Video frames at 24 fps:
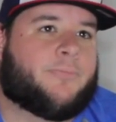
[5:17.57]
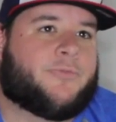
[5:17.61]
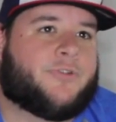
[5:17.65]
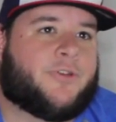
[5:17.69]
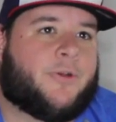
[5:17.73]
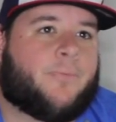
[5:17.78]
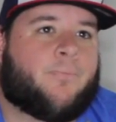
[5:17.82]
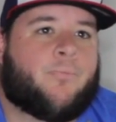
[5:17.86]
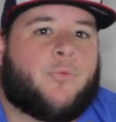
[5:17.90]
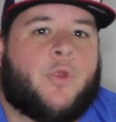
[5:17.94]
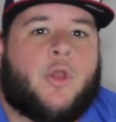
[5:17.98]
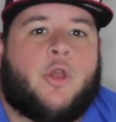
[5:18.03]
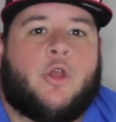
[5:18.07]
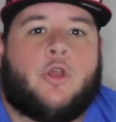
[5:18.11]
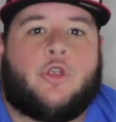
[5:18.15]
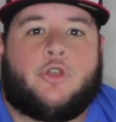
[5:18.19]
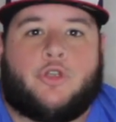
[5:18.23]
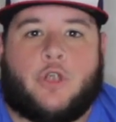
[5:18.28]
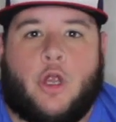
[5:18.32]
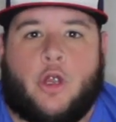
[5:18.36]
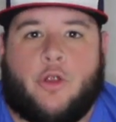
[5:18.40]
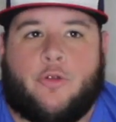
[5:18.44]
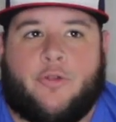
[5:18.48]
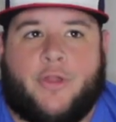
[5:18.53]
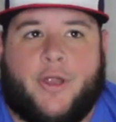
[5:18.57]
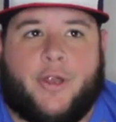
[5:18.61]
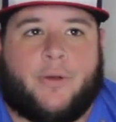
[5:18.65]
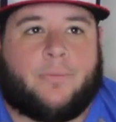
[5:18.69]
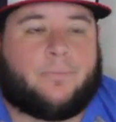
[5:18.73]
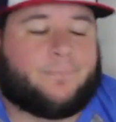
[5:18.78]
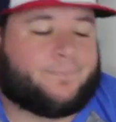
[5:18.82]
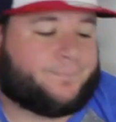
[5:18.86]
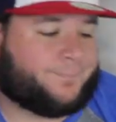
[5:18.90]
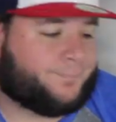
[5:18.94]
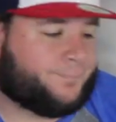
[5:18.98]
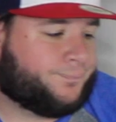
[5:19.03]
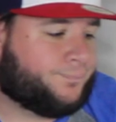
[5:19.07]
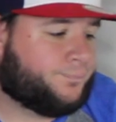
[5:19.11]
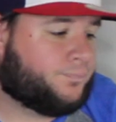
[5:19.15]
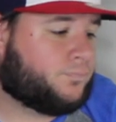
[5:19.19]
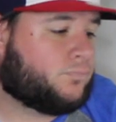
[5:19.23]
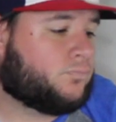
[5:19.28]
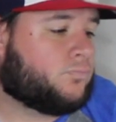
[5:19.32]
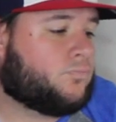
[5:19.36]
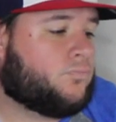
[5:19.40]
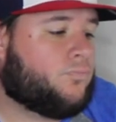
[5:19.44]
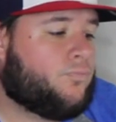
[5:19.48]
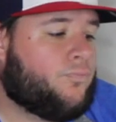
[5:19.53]
So, shocker there.
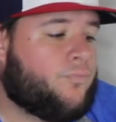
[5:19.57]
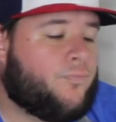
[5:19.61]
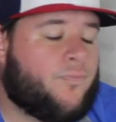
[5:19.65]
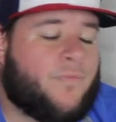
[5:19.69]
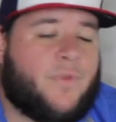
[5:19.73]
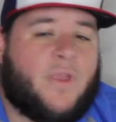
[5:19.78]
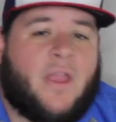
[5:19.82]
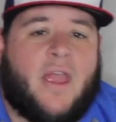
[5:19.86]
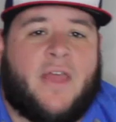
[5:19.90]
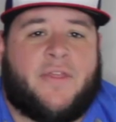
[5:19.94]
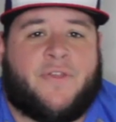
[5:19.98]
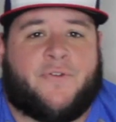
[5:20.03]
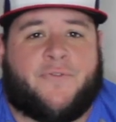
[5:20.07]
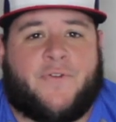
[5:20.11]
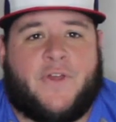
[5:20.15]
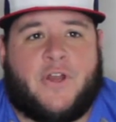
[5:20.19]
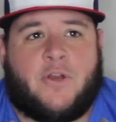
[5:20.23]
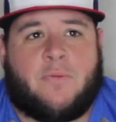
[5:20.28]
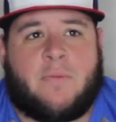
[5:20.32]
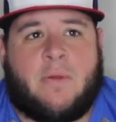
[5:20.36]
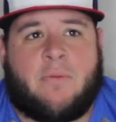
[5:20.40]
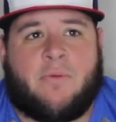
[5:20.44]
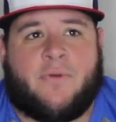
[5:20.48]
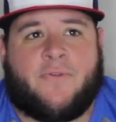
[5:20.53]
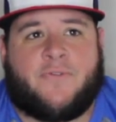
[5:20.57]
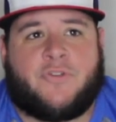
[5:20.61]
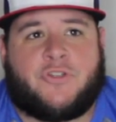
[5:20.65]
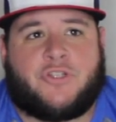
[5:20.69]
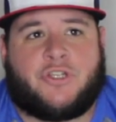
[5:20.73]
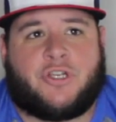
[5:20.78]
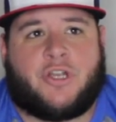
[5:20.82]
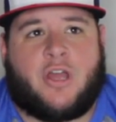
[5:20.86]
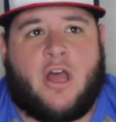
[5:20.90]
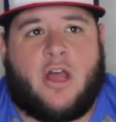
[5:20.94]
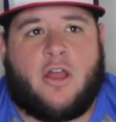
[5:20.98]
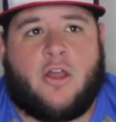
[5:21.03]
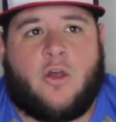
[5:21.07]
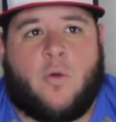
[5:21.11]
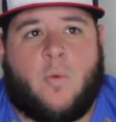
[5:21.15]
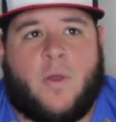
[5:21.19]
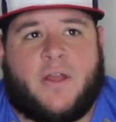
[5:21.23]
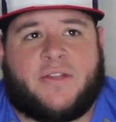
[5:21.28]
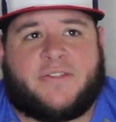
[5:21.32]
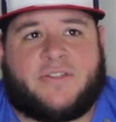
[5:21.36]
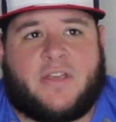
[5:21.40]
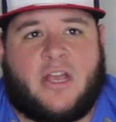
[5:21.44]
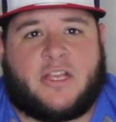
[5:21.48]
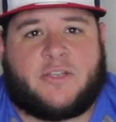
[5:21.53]
And the final member of the Chicago
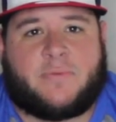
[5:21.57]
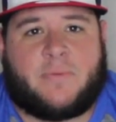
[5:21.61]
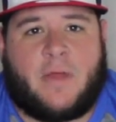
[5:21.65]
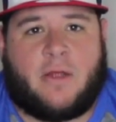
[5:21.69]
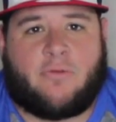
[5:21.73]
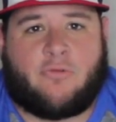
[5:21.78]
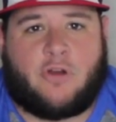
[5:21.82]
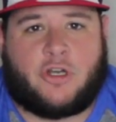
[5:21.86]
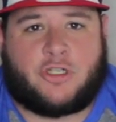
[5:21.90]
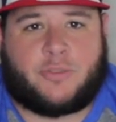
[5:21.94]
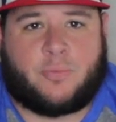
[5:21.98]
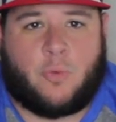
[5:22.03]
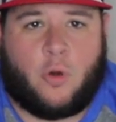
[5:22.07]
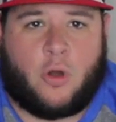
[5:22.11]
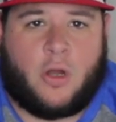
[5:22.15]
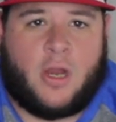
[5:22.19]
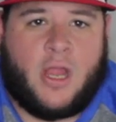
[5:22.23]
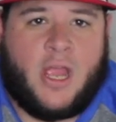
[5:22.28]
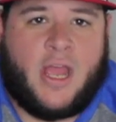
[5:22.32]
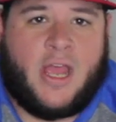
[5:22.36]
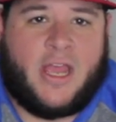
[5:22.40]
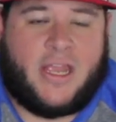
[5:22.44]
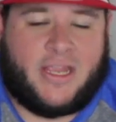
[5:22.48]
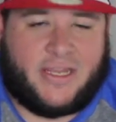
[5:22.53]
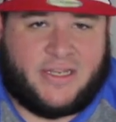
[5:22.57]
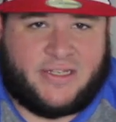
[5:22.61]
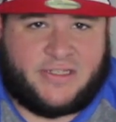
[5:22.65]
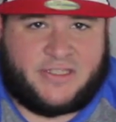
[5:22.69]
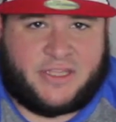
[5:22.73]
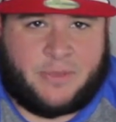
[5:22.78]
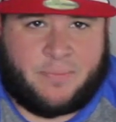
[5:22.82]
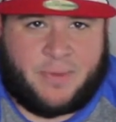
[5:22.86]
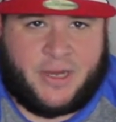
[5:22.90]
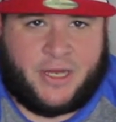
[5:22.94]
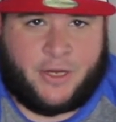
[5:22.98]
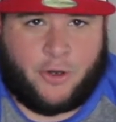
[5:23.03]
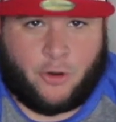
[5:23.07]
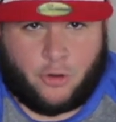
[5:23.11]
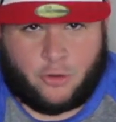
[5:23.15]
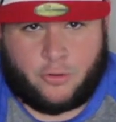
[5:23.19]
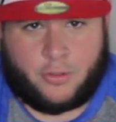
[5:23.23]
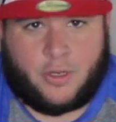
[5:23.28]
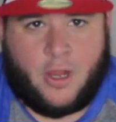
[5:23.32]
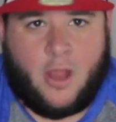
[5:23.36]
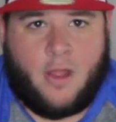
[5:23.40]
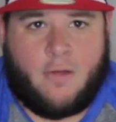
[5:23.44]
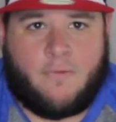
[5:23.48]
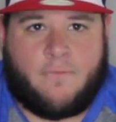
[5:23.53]
White Sox Mount Rushmore is the Big
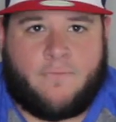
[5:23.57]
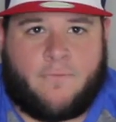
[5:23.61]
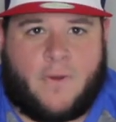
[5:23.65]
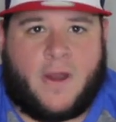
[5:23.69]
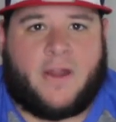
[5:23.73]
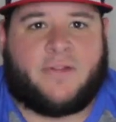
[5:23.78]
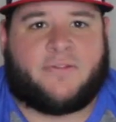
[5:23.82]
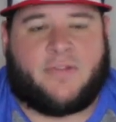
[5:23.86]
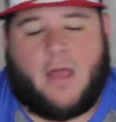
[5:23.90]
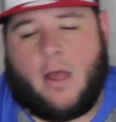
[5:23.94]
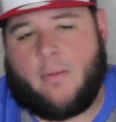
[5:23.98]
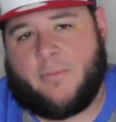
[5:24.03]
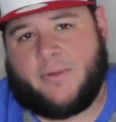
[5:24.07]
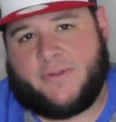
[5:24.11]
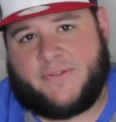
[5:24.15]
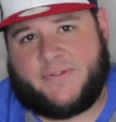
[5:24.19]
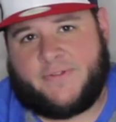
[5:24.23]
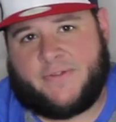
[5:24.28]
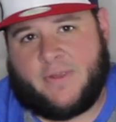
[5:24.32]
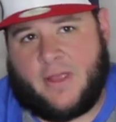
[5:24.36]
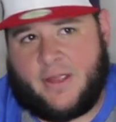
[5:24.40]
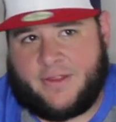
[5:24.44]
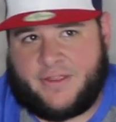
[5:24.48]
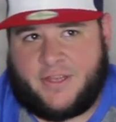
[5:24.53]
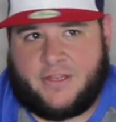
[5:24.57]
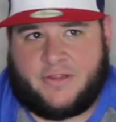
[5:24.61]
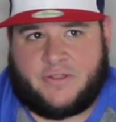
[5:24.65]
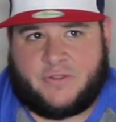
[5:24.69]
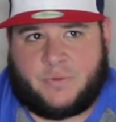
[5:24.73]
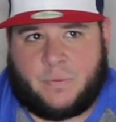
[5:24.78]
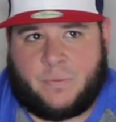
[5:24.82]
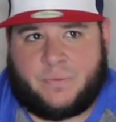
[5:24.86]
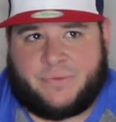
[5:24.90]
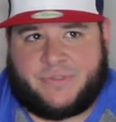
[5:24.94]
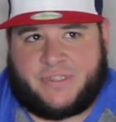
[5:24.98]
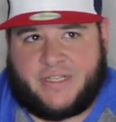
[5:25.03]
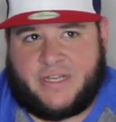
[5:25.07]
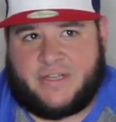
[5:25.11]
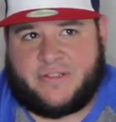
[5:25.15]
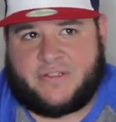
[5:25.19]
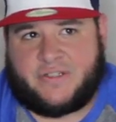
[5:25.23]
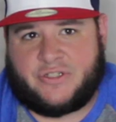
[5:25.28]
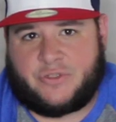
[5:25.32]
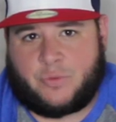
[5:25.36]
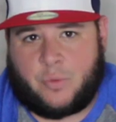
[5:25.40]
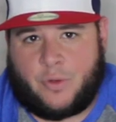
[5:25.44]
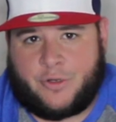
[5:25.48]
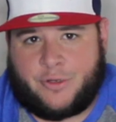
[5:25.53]
Hurt, Frank Thomas. I think this one was the
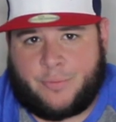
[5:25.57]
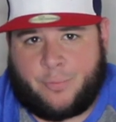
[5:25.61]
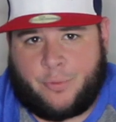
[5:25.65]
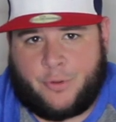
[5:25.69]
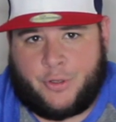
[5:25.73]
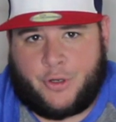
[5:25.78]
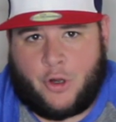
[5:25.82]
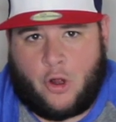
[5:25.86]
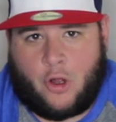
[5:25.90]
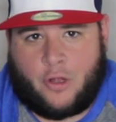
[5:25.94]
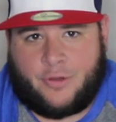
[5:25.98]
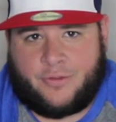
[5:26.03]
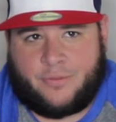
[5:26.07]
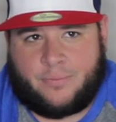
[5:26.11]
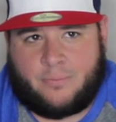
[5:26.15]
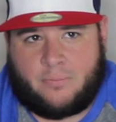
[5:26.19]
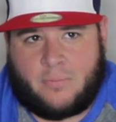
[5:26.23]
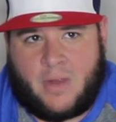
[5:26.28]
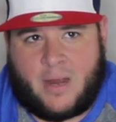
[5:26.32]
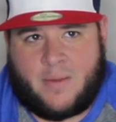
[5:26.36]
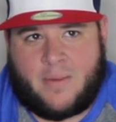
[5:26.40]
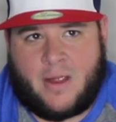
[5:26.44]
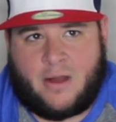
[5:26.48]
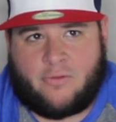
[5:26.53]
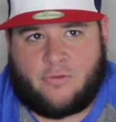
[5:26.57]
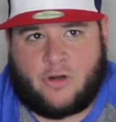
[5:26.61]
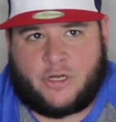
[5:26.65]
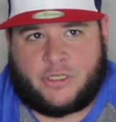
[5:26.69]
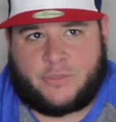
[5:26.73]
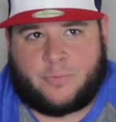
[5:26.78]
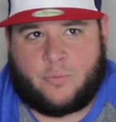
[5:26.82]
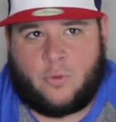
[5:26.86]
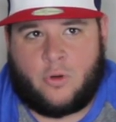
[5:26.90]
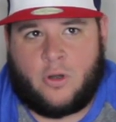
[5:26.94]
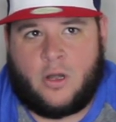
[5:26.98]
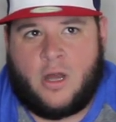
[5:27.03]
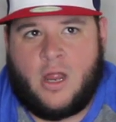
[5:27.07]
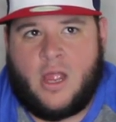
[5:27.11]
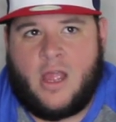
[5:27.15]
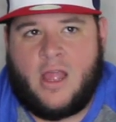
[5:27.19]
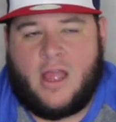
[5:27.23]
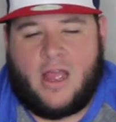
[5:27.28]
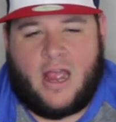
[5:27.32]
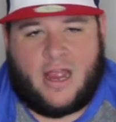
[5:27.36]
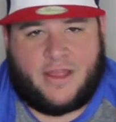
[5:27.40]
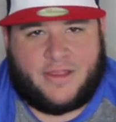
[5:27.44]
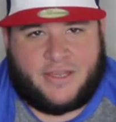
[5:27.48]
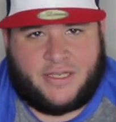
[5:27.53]
easiest one to put on my Mount Rushmore.
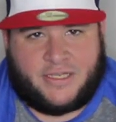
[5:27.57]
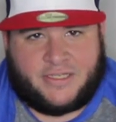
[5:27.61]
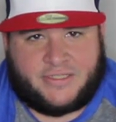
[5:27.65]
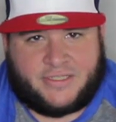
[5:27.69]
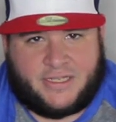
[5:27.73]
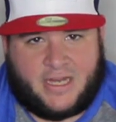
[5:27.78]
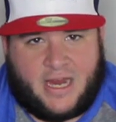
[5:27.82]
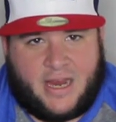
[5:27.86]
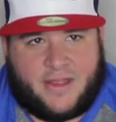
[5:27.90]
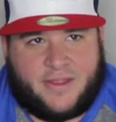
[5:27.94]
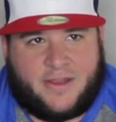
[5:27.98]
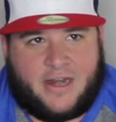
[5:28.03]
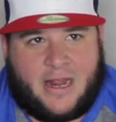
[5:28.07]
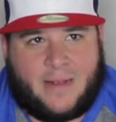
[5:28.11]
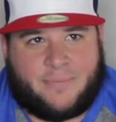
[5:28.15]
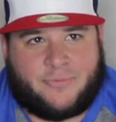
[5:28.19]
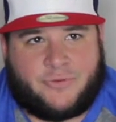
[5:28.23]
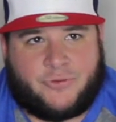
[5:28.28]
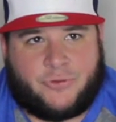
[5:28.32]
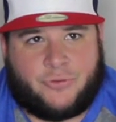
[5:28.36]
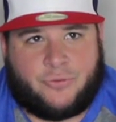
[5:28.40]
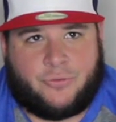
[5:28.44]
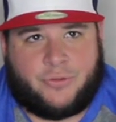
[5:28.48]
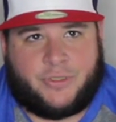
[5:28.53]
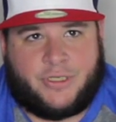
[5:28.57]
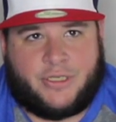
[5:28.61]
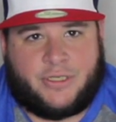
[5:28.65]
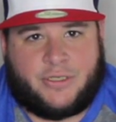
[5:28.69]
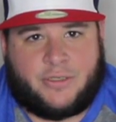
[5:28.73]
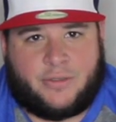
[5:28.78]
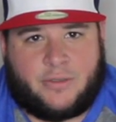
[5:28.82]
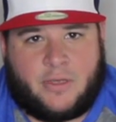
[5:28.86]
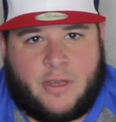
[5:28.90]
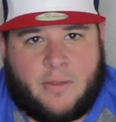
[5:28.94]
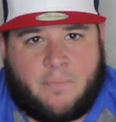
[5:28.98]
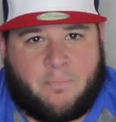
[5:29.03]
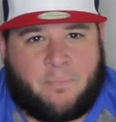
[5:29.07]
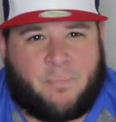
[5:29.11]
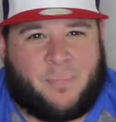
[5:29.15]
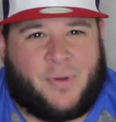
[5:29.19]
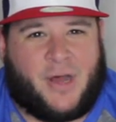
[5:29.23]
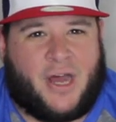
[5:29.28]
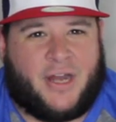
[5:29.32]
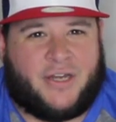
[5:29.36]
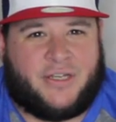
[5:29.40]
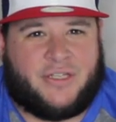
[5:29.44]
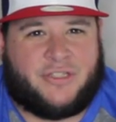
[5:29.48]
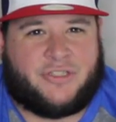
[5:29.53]
I think he's a guy that absolutely
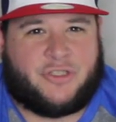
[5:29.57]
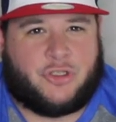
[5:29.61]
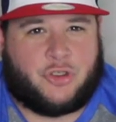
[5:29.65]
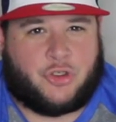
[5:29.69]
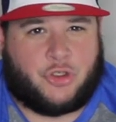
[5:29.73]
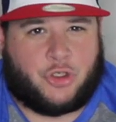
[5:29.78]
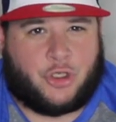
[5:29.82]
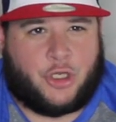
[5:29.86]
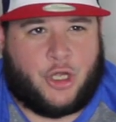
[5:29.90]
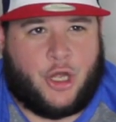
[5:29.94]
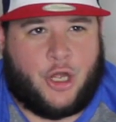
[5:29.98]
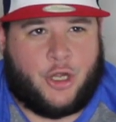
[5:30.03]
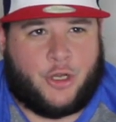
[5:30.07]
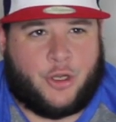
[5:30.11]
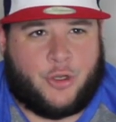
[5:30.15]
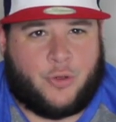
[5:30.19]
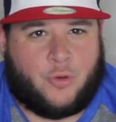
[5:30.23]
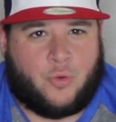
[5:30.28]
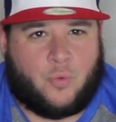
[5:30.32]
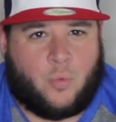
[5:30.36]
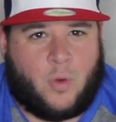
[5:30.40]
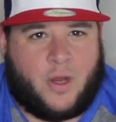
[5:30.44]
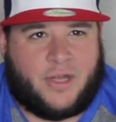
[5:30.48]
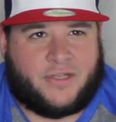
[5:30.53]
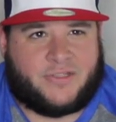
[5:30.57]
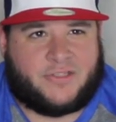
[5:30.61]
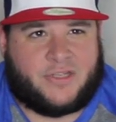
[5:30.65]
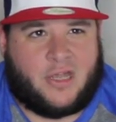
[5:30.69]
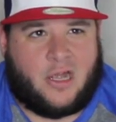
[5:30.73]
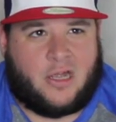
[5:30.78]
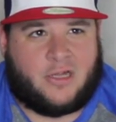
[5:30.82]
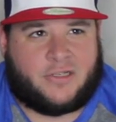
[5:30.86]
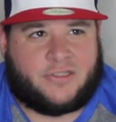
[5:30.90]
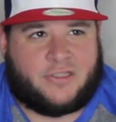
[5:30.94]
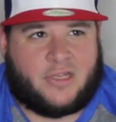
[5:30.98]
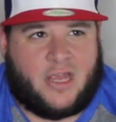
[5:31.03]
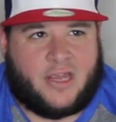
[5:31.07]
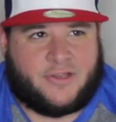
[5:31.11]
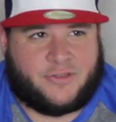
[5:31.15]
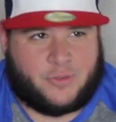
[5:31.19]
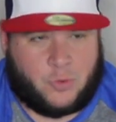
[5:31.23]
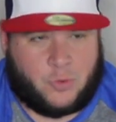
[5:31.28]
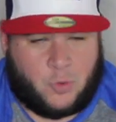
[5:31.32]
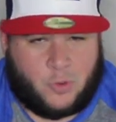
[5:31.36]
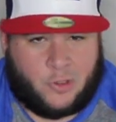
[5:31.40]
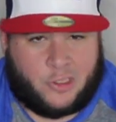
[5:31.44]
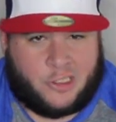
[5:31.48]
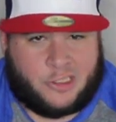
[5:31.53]
embodies the Chicago White Sox
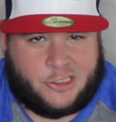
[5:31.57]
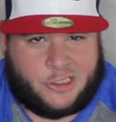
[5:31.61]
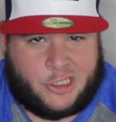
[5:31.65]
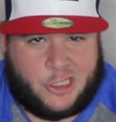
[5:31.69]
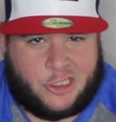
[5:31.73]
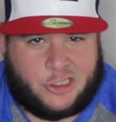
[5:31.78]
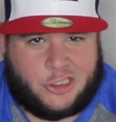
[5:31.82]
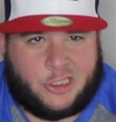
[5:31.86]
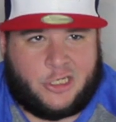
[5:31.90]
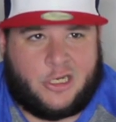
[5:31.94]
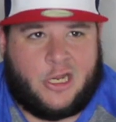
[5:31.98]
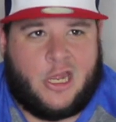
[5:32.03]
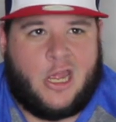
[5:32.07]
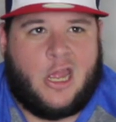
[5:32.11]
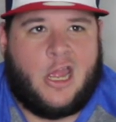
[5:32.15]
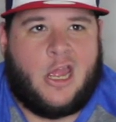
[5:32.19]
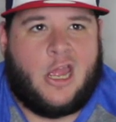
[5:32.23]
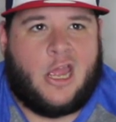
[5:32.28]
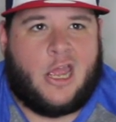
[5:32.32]
as an organization.